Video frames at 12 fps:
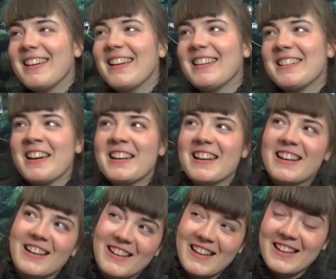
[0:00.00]
a tiny
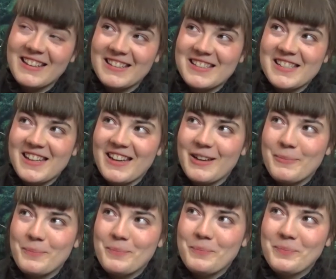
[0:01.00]
little hint
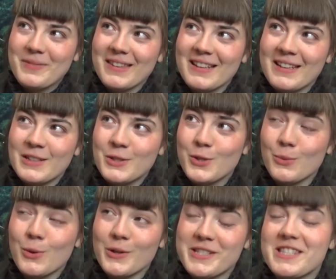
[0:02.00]

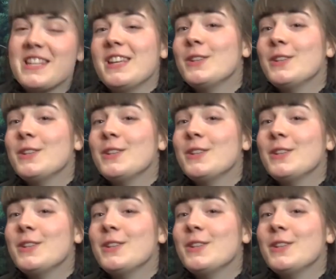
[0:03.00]
towards the